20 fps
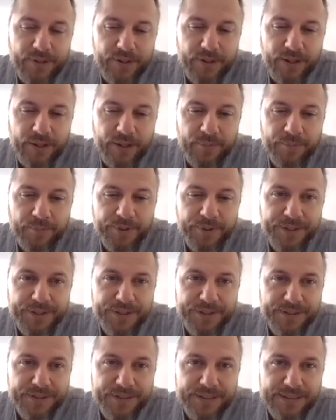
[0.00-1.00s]
But
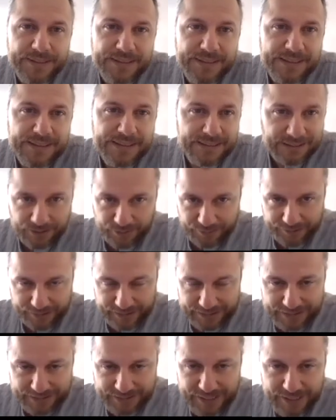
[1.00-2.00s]
just to
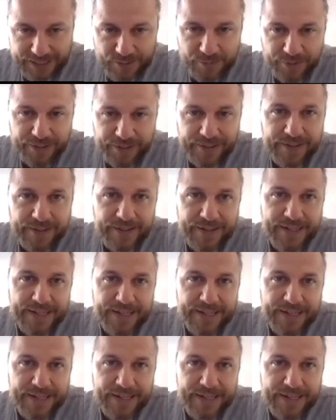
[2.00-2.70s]
quickly say that we